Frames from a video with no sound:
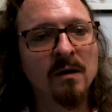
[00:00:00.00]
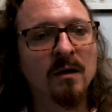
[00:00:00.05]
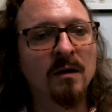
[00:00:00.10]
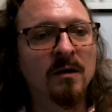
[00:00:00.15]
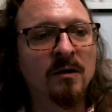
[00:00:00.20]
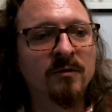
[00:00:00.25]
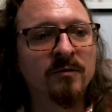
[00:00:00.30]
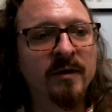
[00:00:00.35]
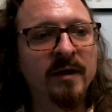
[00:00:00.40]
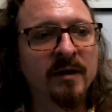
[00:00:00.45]

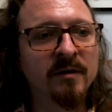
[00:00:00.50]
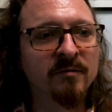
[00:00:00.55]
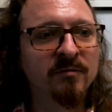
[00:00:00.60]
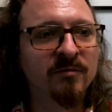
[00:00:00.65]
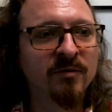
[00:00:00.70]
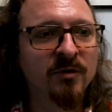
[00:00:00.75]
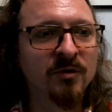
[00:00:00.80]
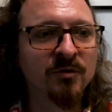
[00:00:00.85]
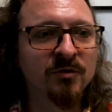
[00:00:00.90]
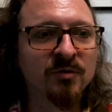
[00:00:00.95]
All right,
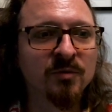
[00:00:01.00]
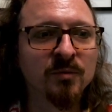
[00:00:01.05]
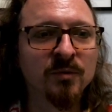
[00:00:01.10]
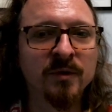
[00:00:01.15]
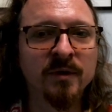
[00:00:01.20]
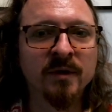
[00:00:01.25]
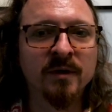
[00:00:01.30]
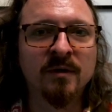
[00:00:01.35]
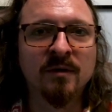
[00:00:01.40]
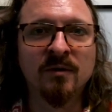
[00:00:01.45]
folks, we're
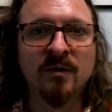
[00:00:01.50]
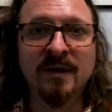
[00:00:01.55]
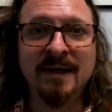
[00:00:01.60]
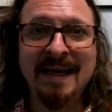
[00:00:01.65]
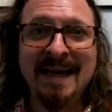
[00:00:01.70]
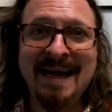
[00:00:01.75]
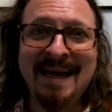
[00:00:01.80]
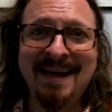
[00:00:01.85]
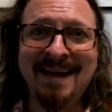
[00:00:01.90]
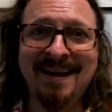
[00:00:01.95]
going to look
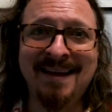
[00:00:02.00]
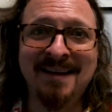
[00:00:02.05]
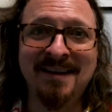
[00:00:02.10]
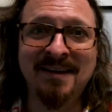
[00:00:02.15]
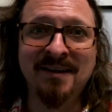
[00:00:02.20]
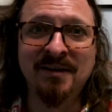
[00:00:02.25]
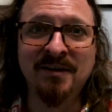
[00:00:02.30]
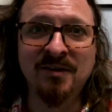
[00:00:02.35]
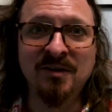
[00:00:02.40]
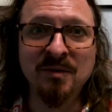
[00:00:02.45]
at
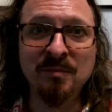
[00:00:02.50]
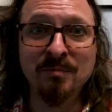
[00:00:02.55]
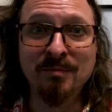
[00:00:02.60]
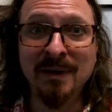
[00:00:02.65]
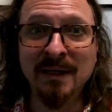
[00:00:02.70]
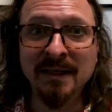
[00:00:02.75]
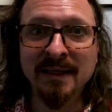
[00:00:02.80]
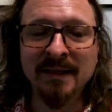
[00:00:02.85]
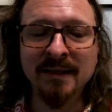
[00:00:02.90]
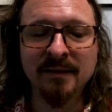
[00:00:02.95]

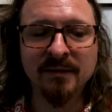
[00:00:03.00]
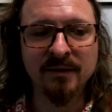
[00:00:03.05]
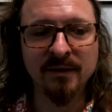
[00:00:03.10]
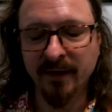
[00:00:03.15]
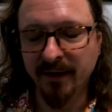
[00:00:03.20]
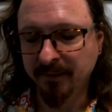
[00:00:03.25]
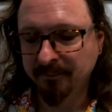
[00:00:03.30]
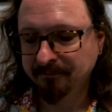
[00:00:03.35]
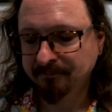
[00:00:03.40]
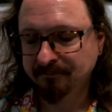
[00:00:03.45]
debugging today.